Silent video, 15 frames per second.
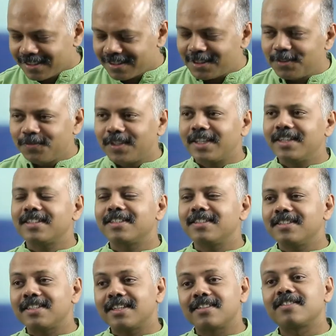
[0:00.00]
certification
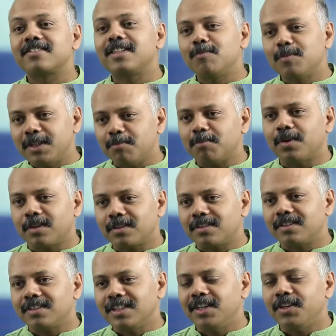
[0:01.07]
is extremely important in